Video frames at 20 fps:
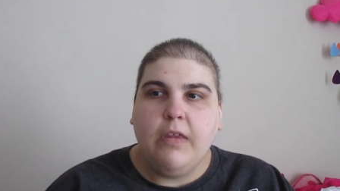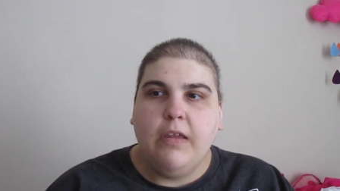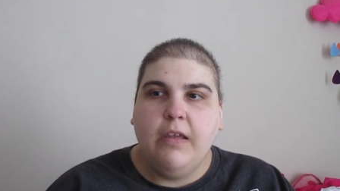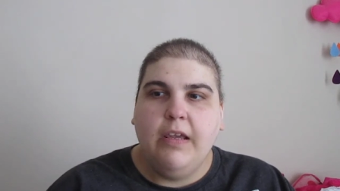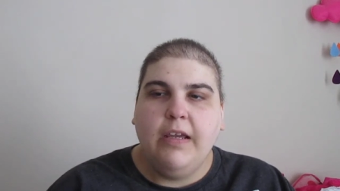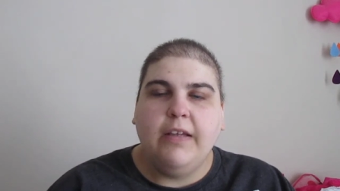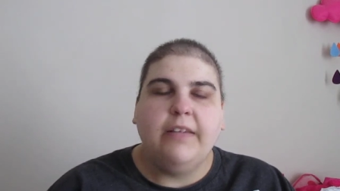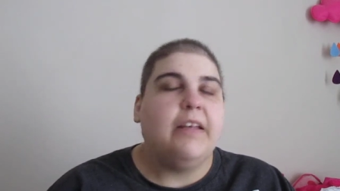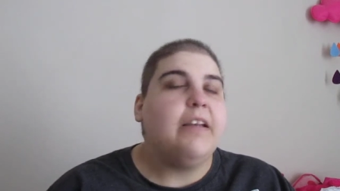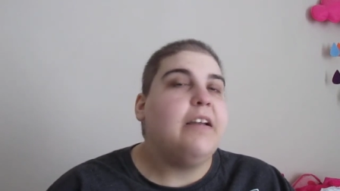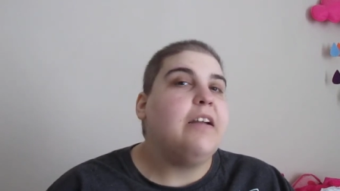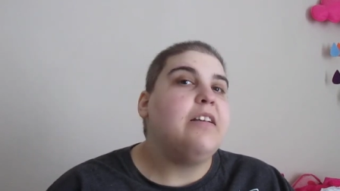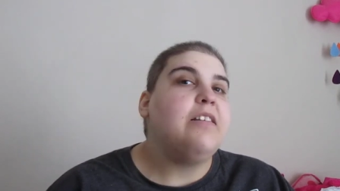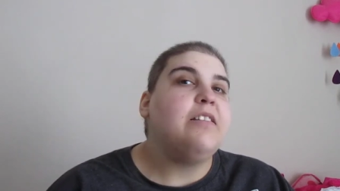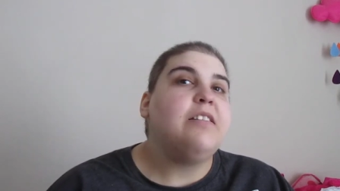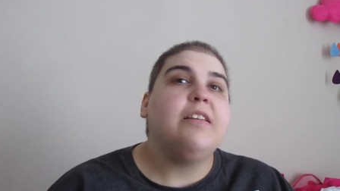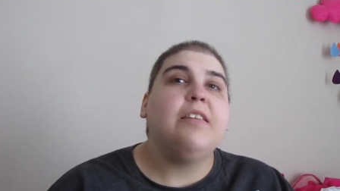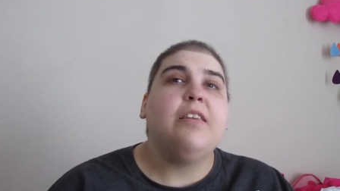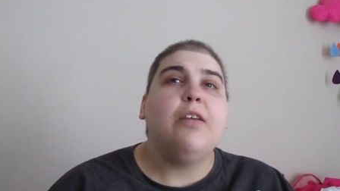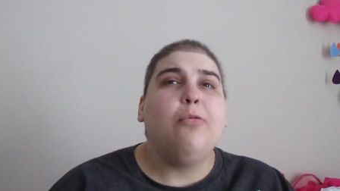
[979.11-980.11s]
And like I
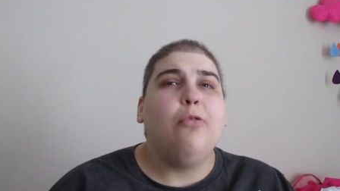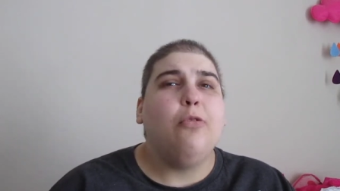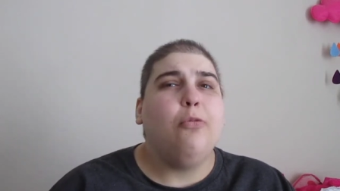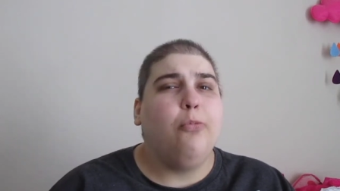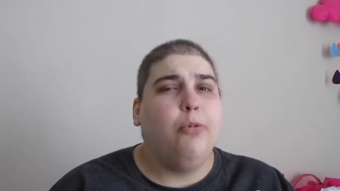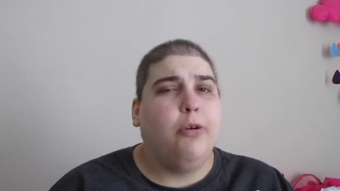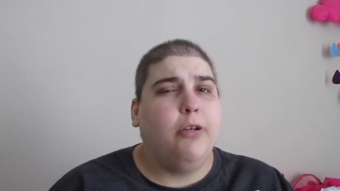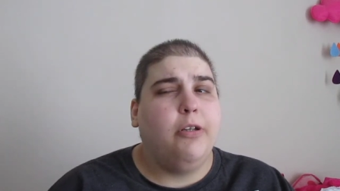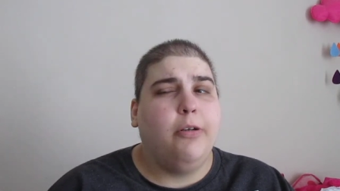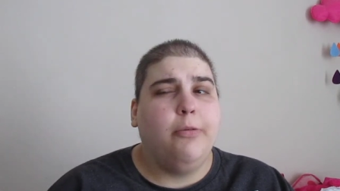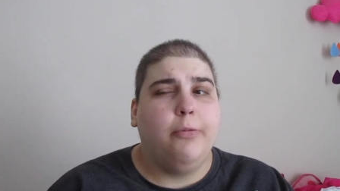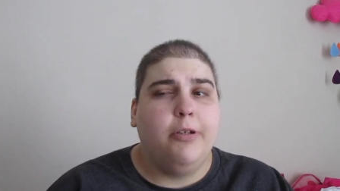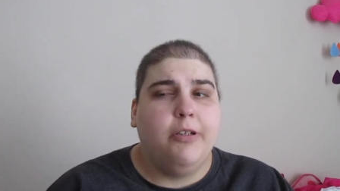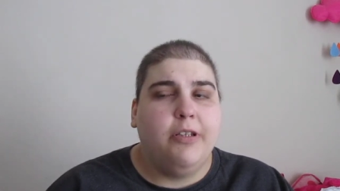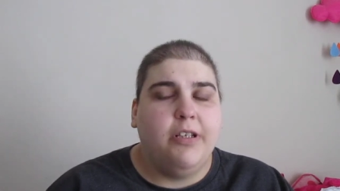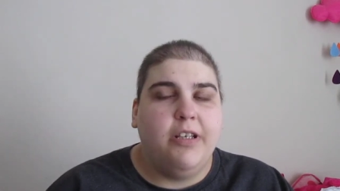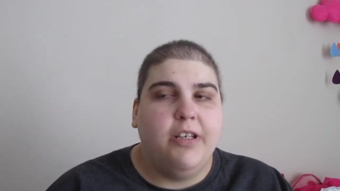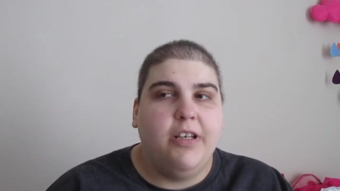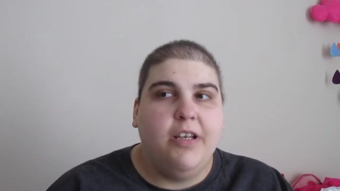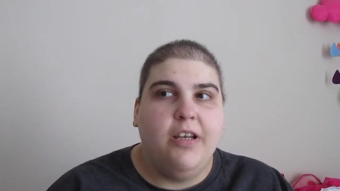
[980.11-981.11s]
said, they were really,
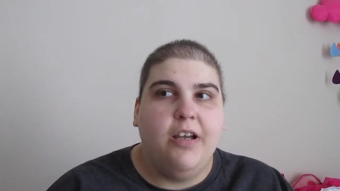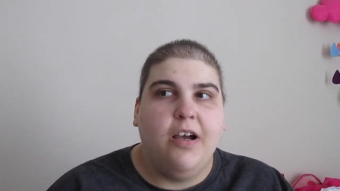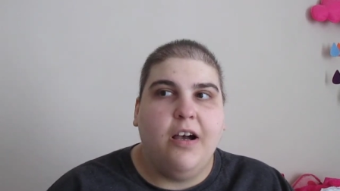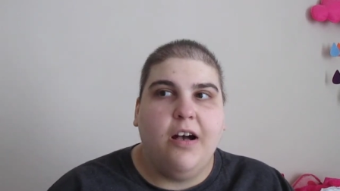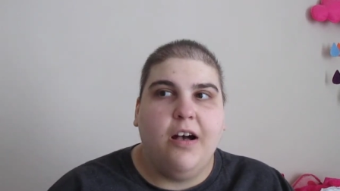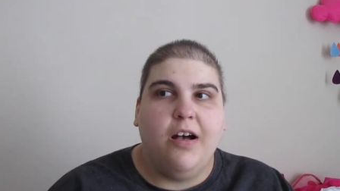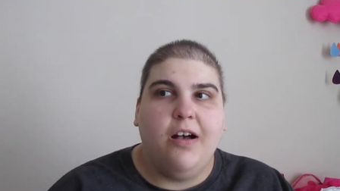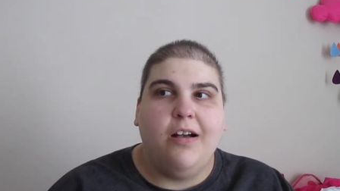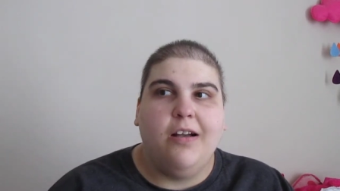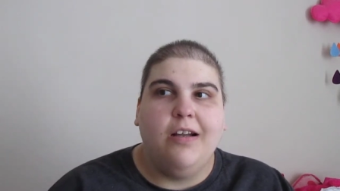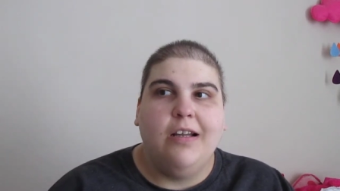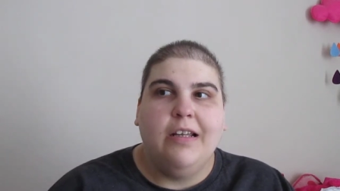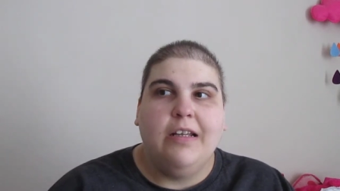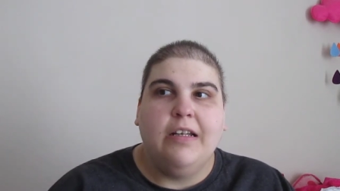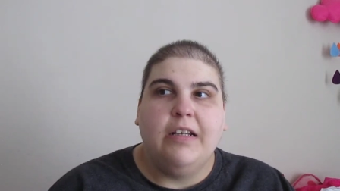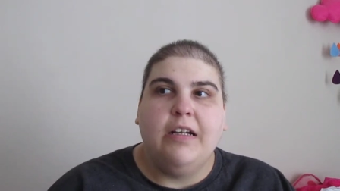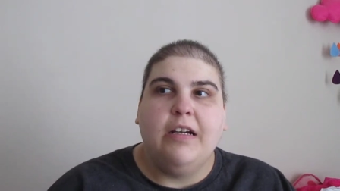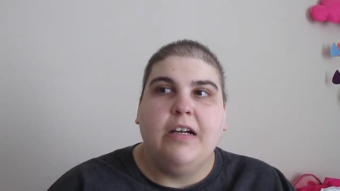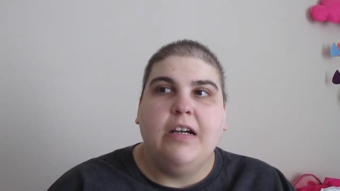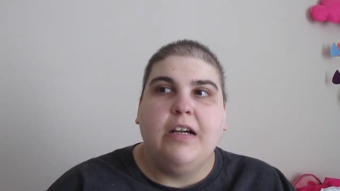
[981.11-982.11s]
really uh,
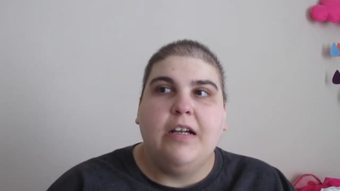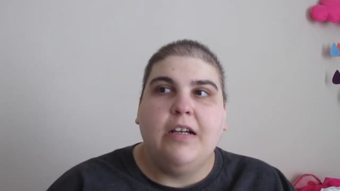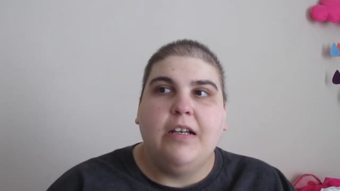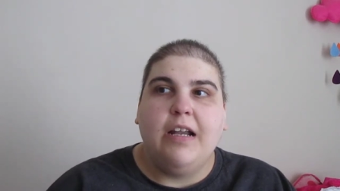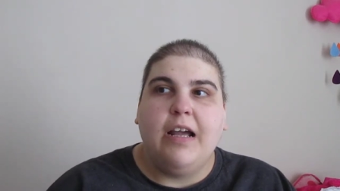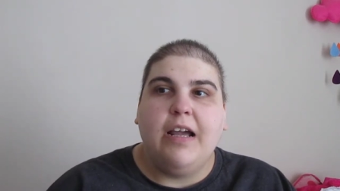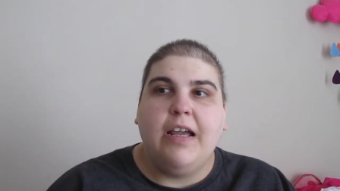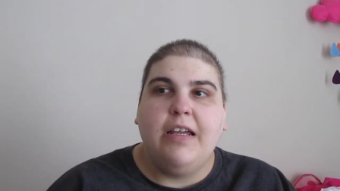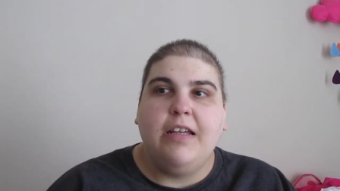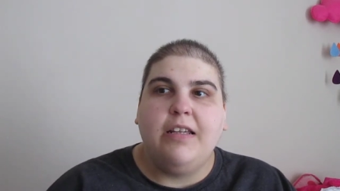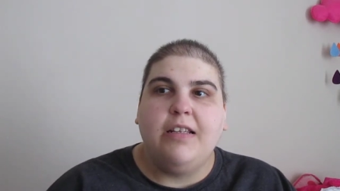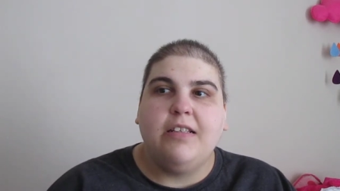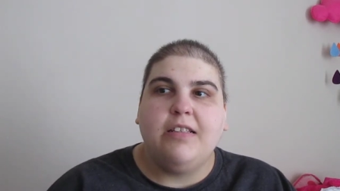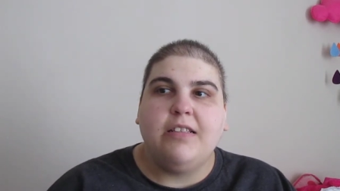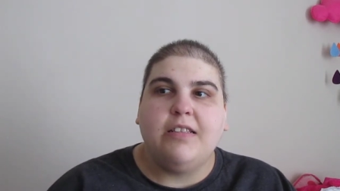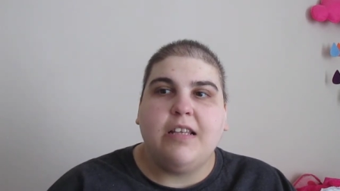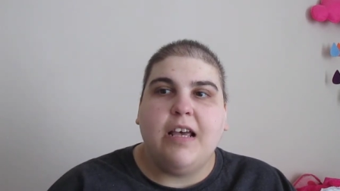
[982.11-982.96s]
nice.